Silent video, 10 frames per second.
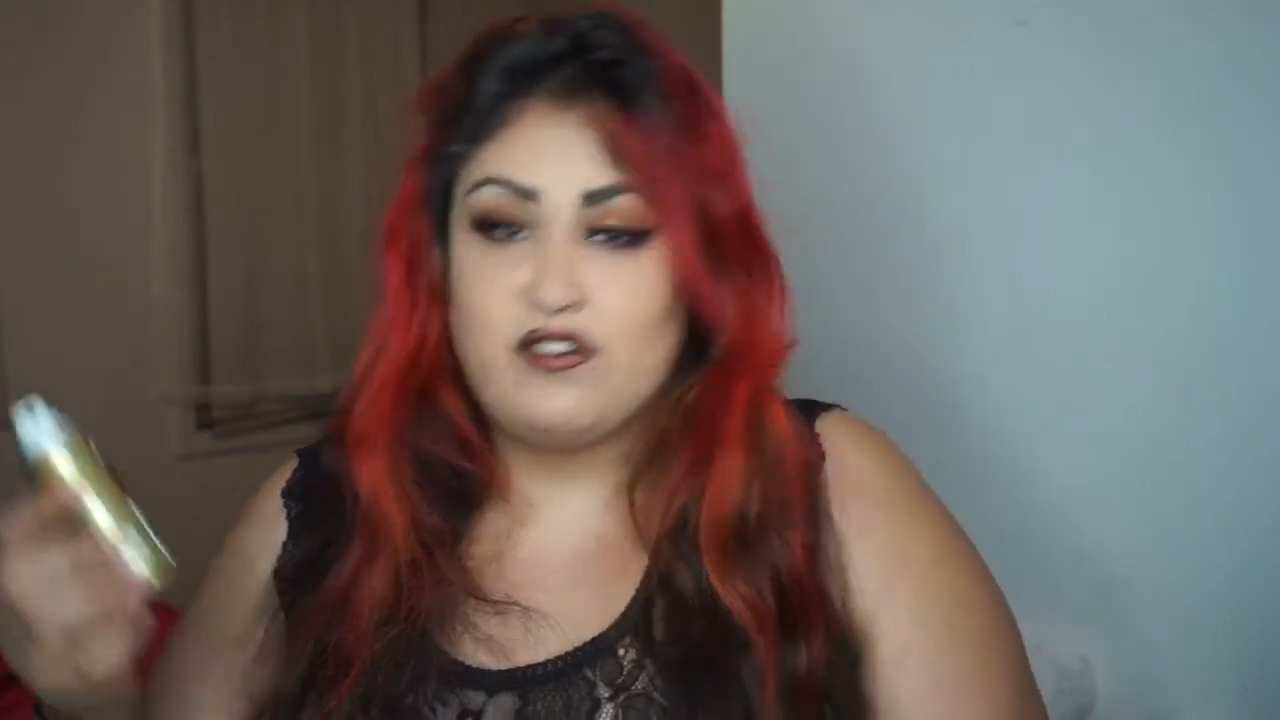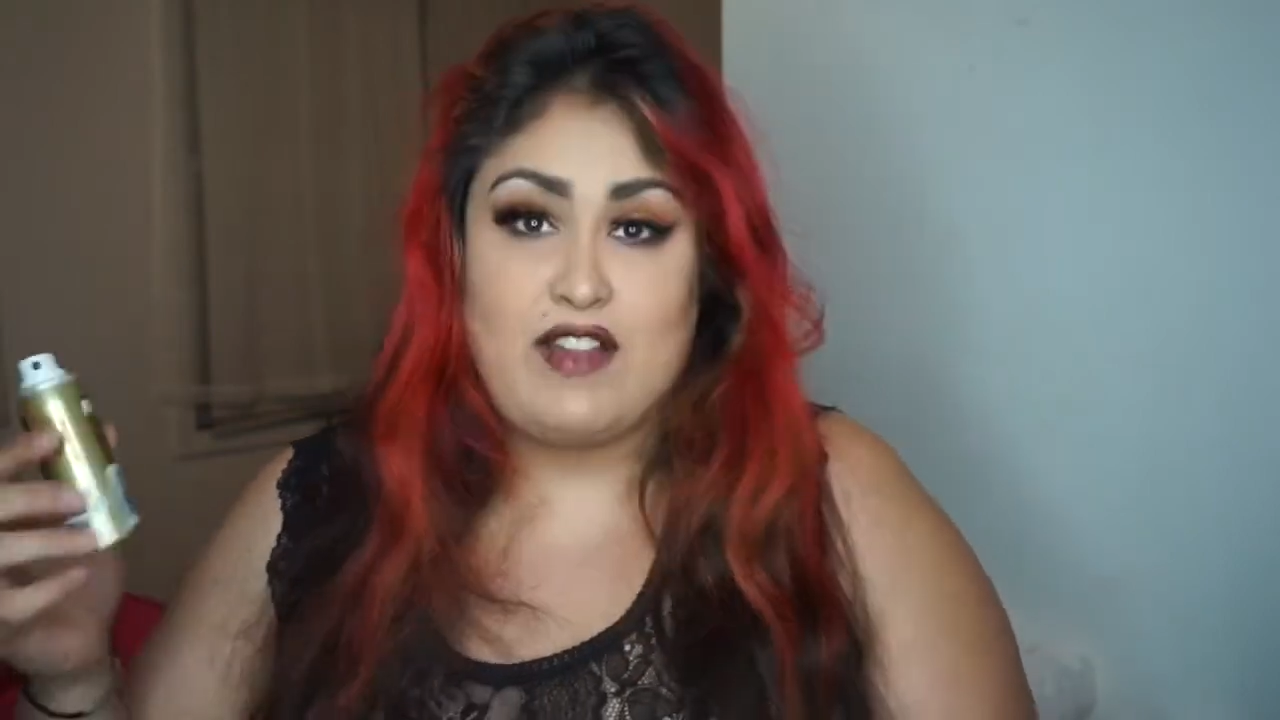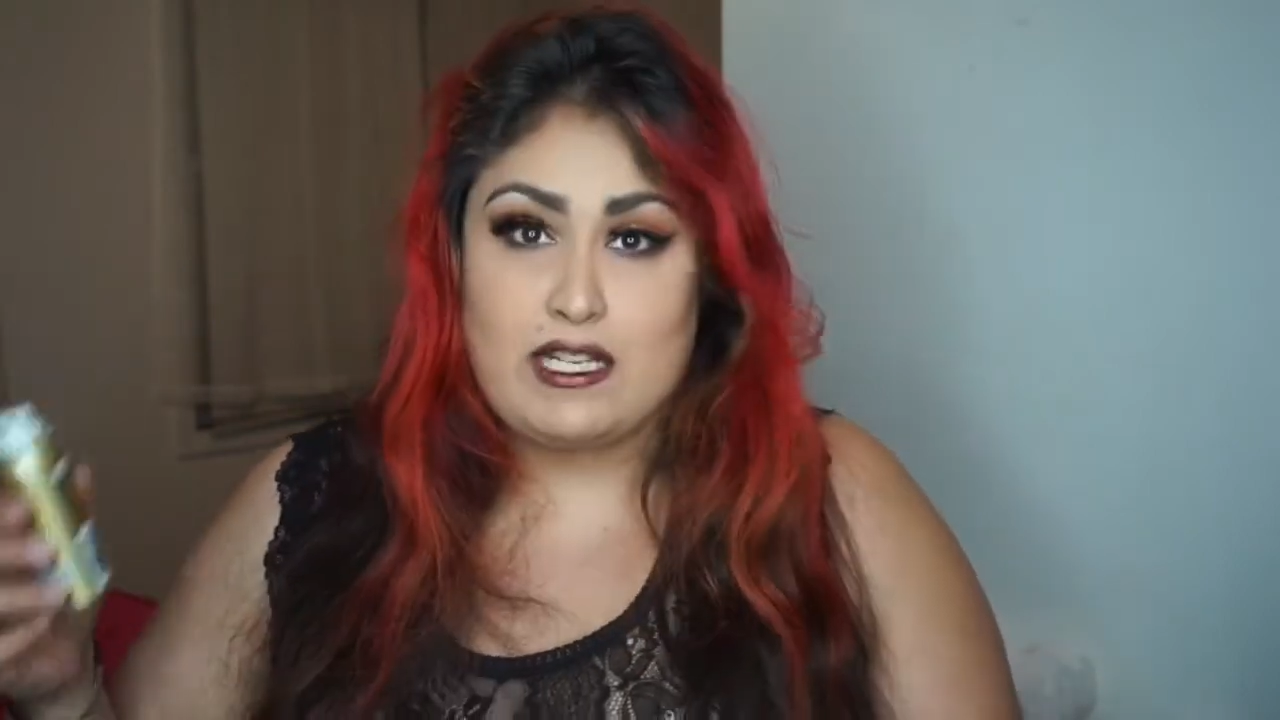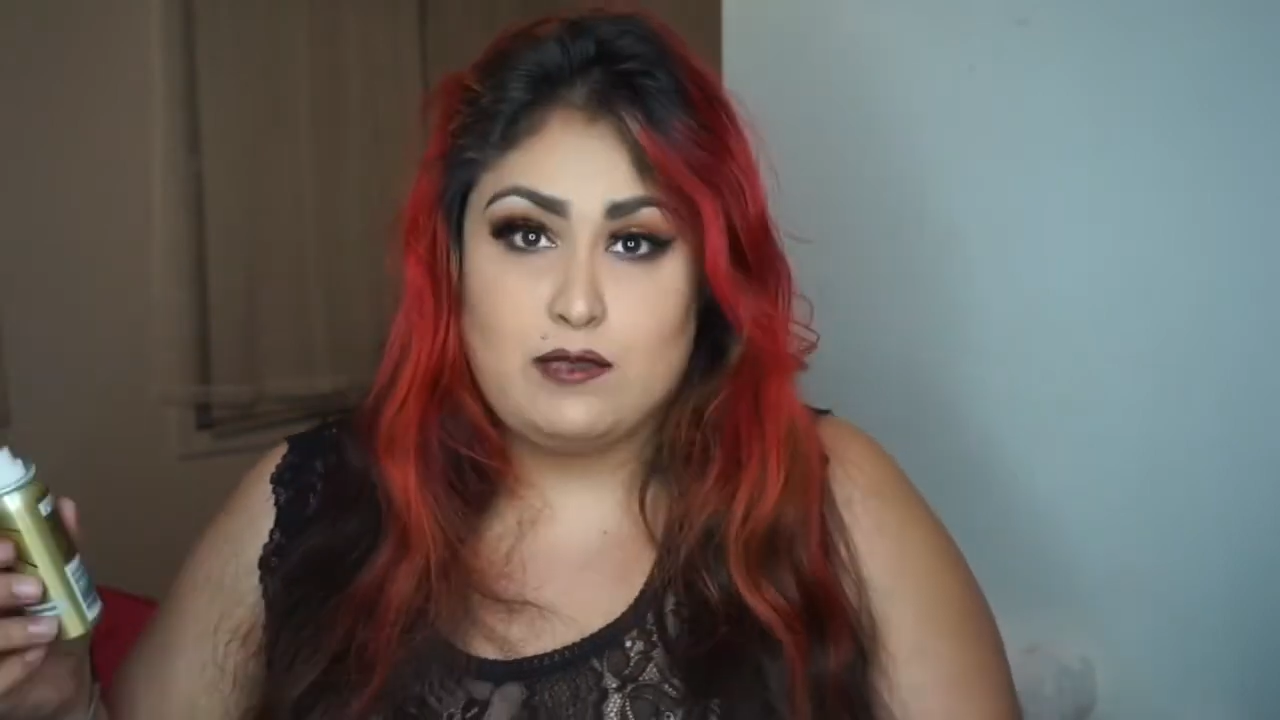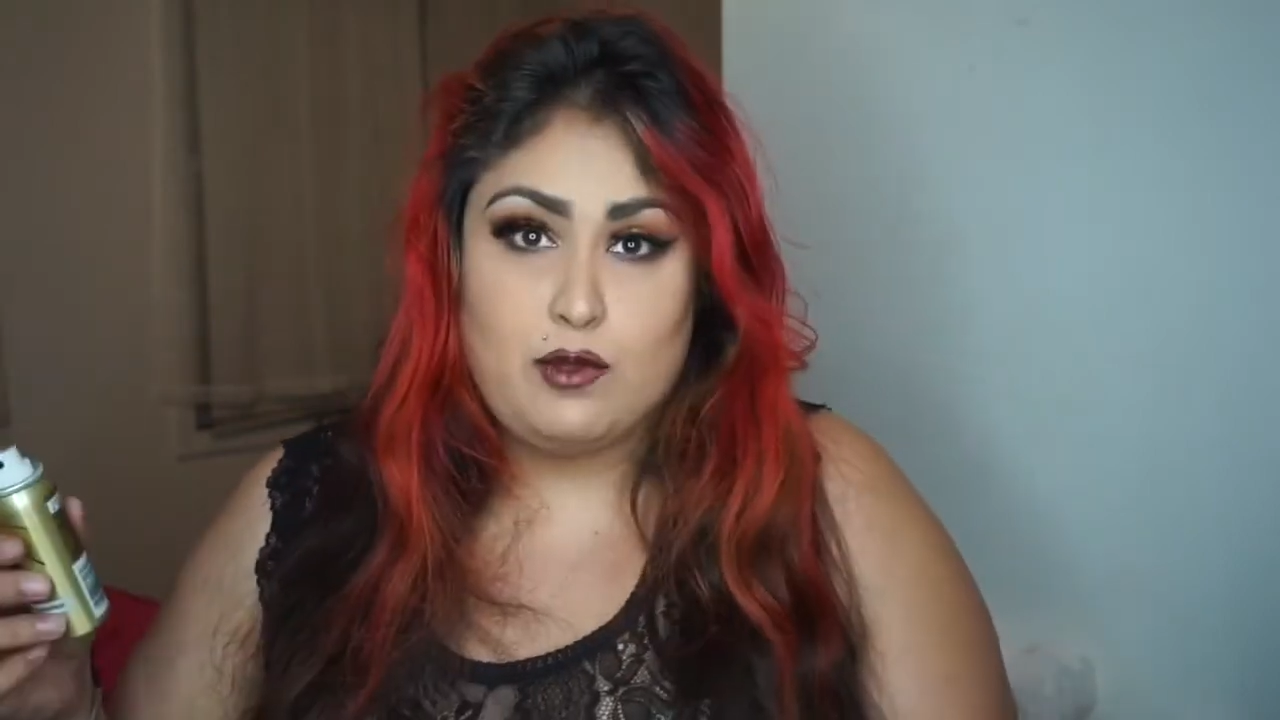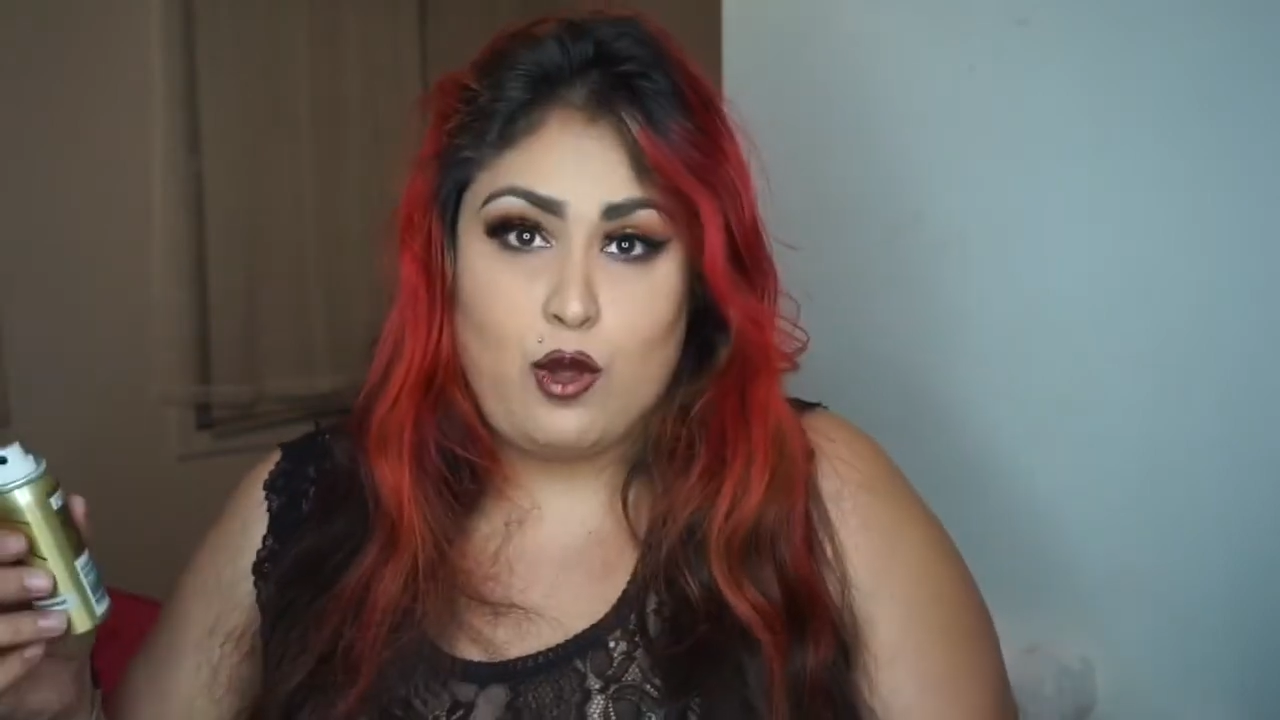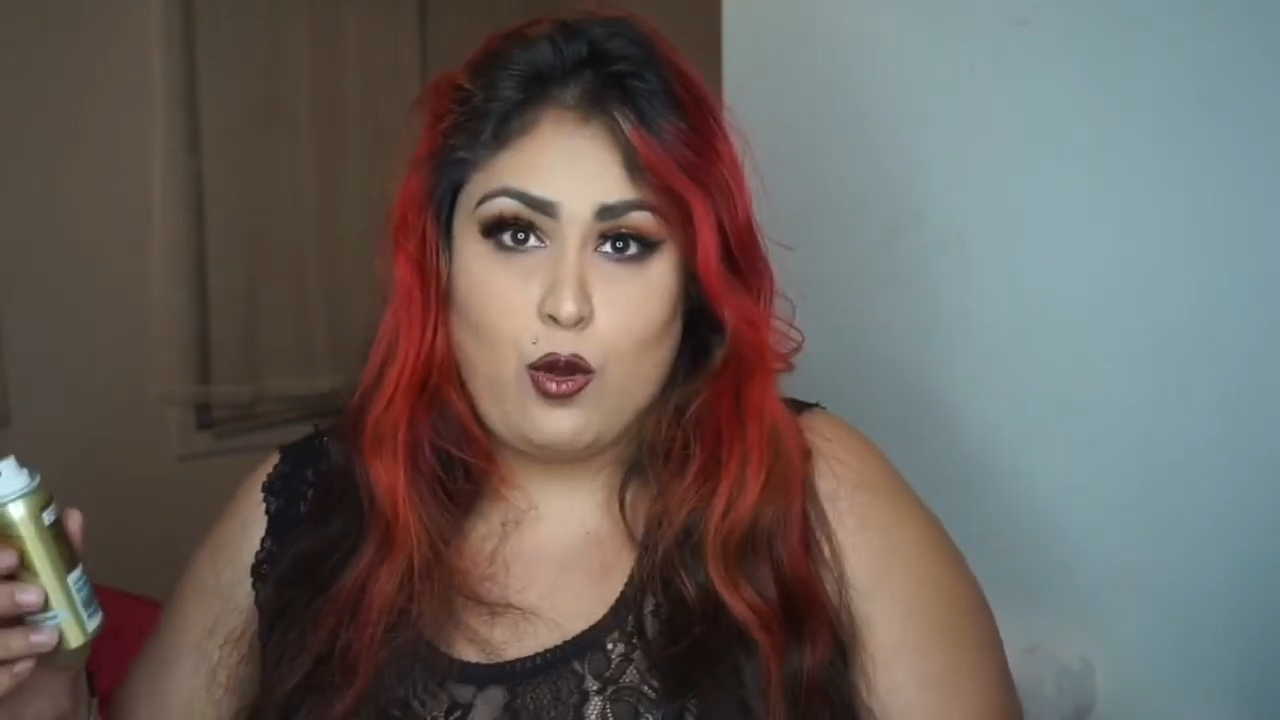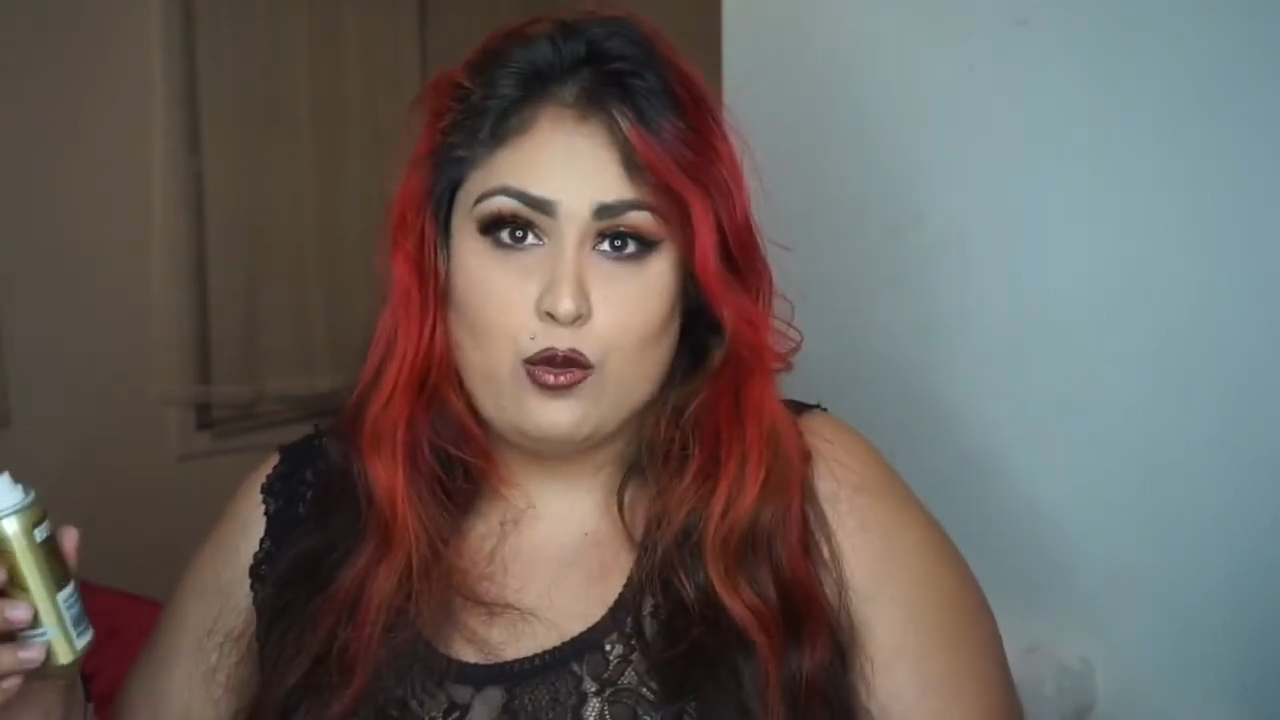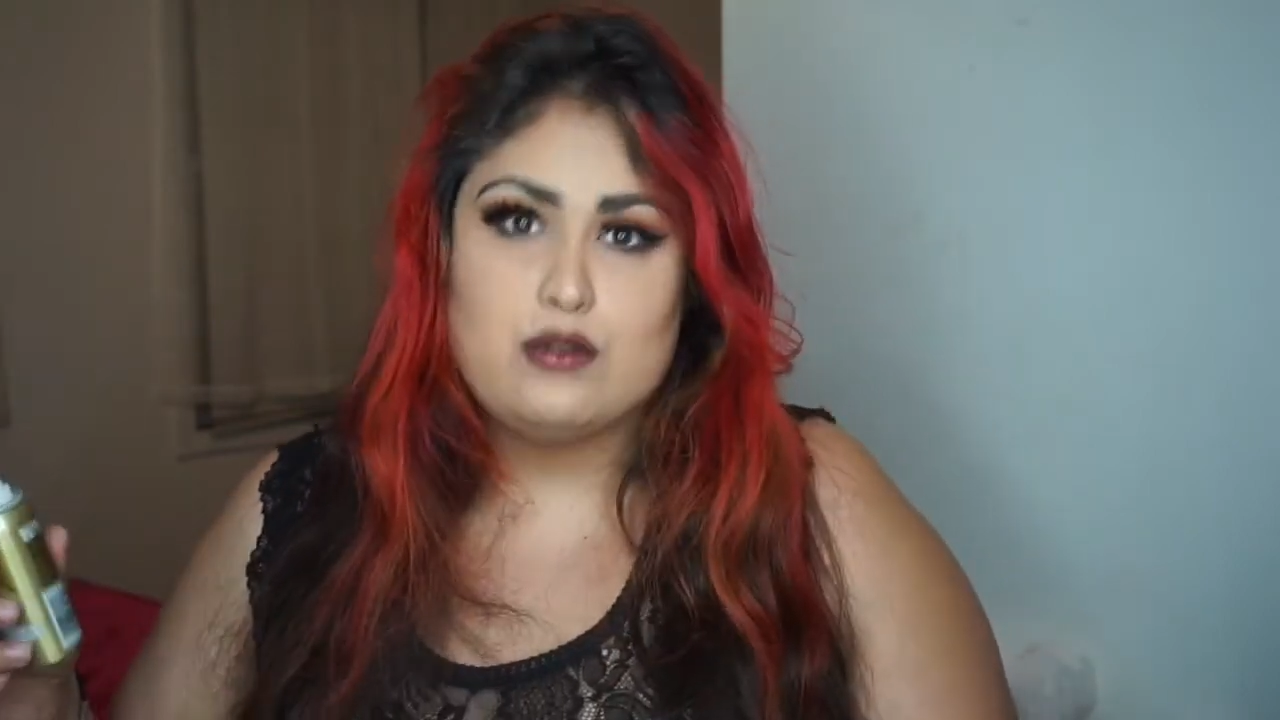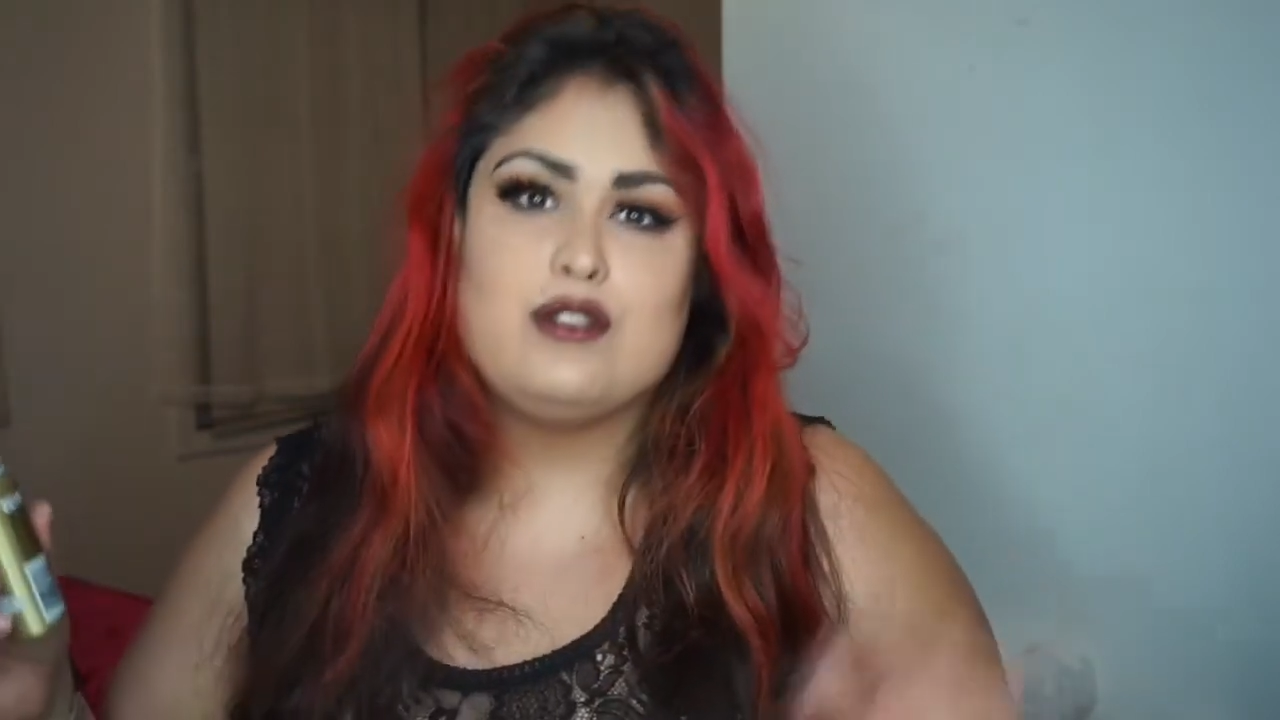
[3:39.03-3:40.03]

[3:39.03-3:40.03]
flexible hold.